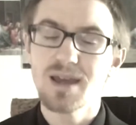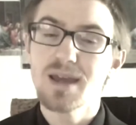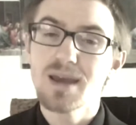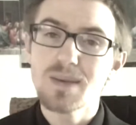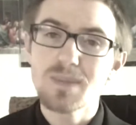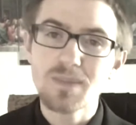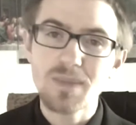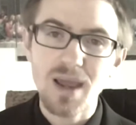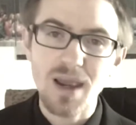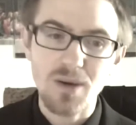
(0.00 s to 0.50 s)

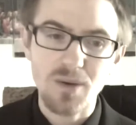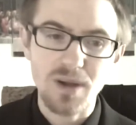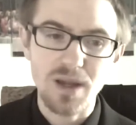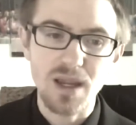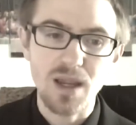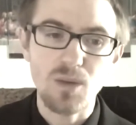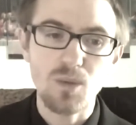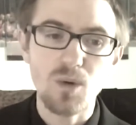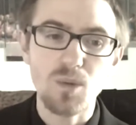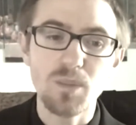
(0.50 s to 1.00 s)
Mary,
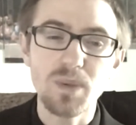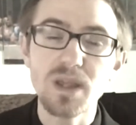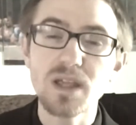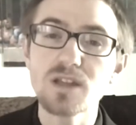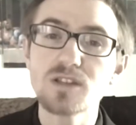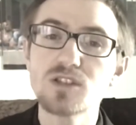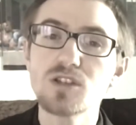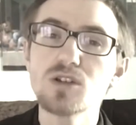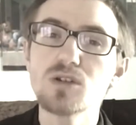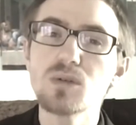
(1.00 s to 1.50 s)
it will
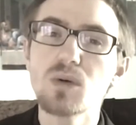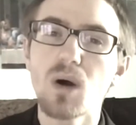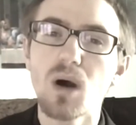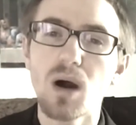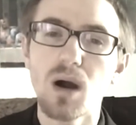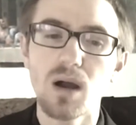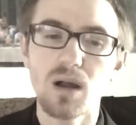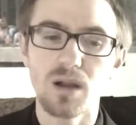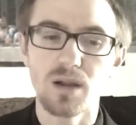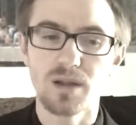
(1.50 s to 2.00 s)
be too
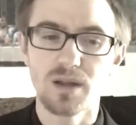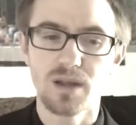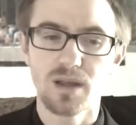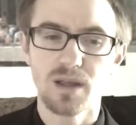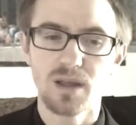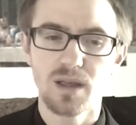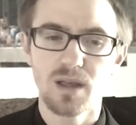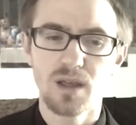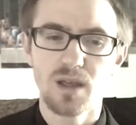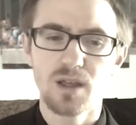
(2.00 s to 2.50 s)
hard.
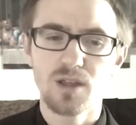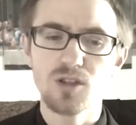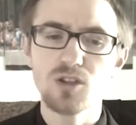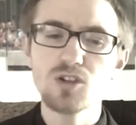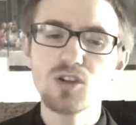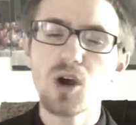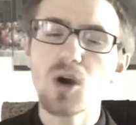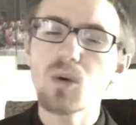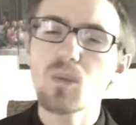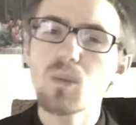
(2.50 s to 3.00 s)
You
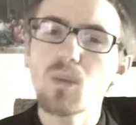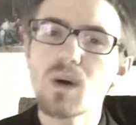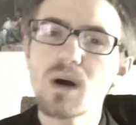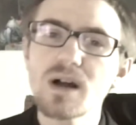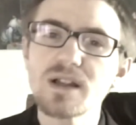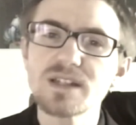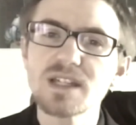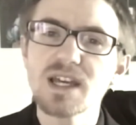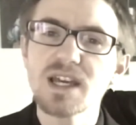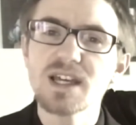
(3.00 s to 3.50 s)
don't
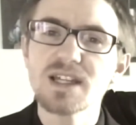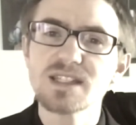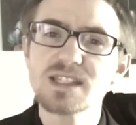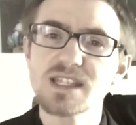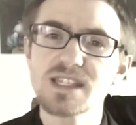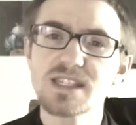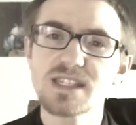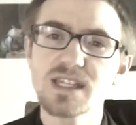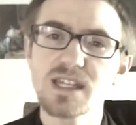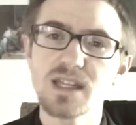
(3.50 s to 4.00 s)
want to
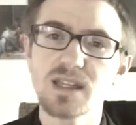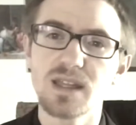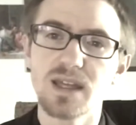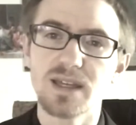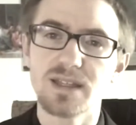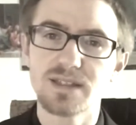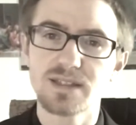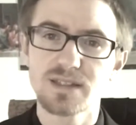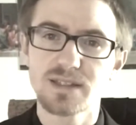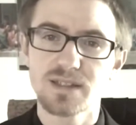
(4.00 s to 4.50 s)
see
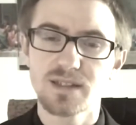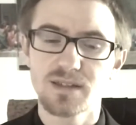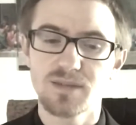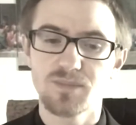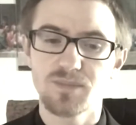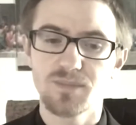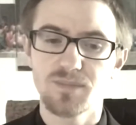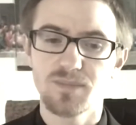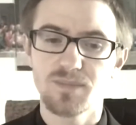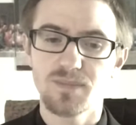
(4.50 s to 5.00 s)
this,
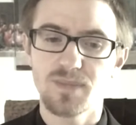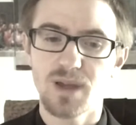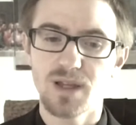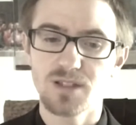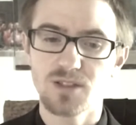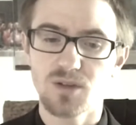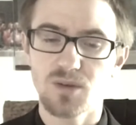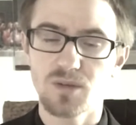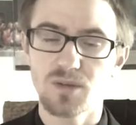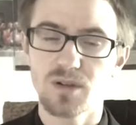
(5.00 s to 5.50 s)
I
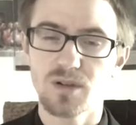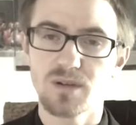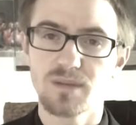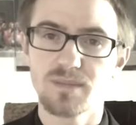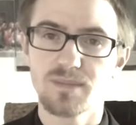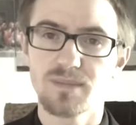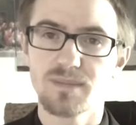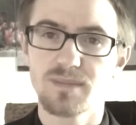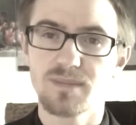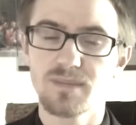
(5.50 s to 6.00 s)
told her.
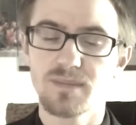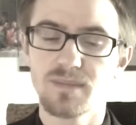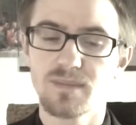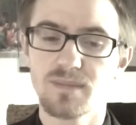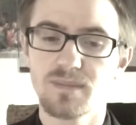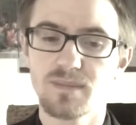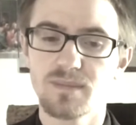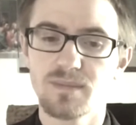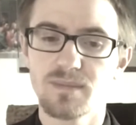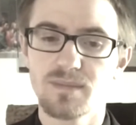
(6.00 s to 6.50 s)

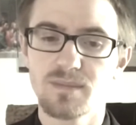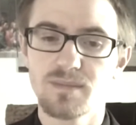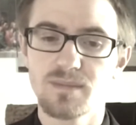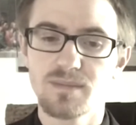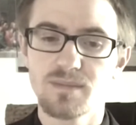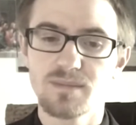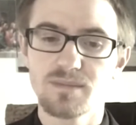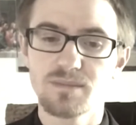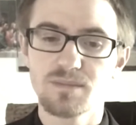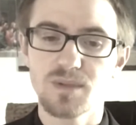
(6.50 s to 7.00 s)

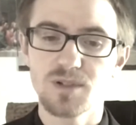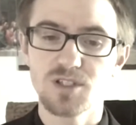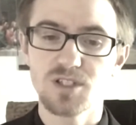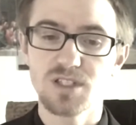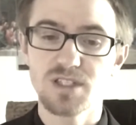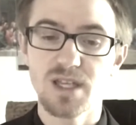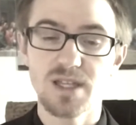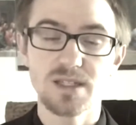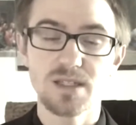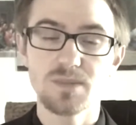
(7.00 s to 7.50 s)
But she
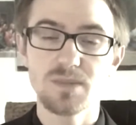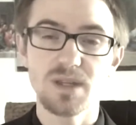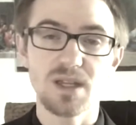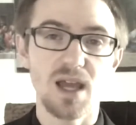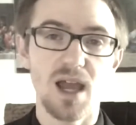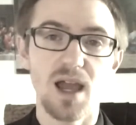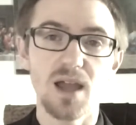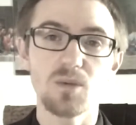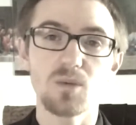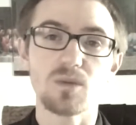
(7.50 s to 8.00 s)
said to me,
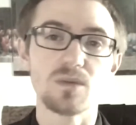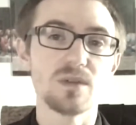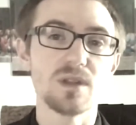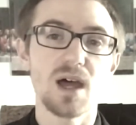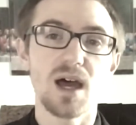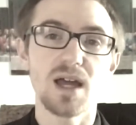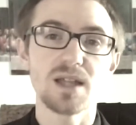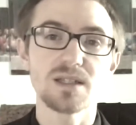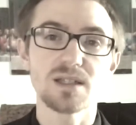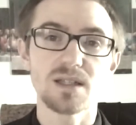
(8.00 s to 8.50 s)
I will
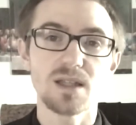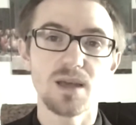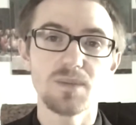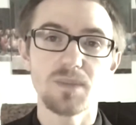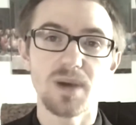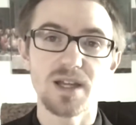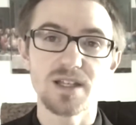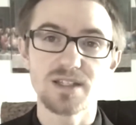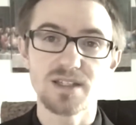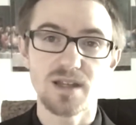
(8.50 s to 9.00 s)
not let
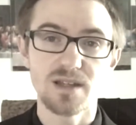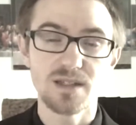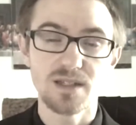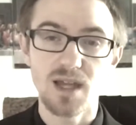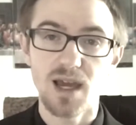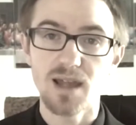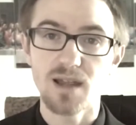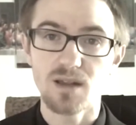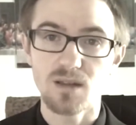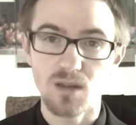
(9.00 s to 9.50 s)
my son
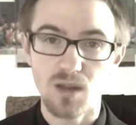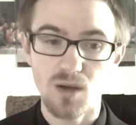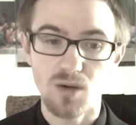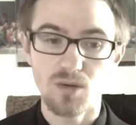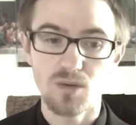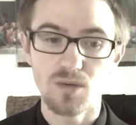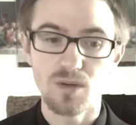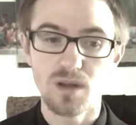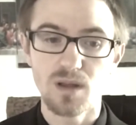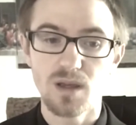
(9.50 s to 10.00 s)
die
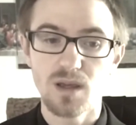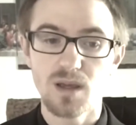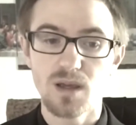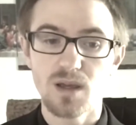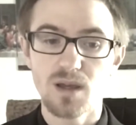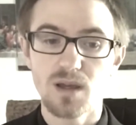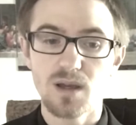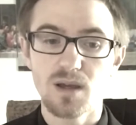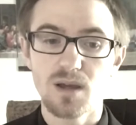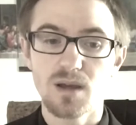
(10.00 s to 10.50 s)
alone
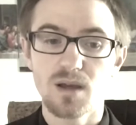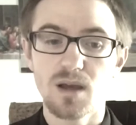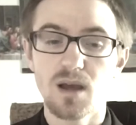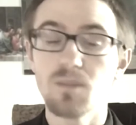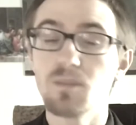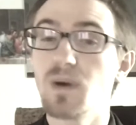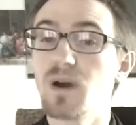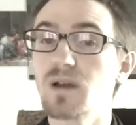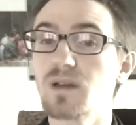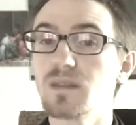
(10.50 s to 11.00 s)

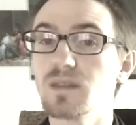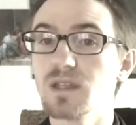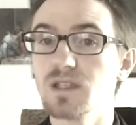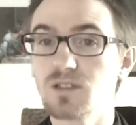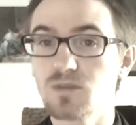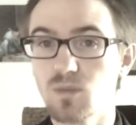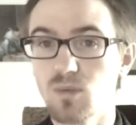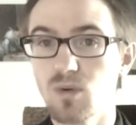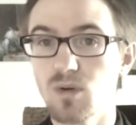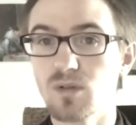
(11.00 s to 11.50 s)
among
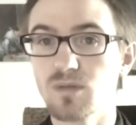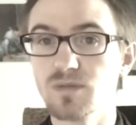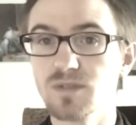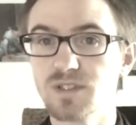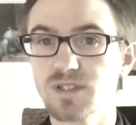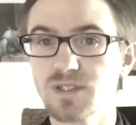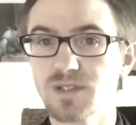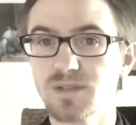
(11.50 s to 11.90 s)
these wolves.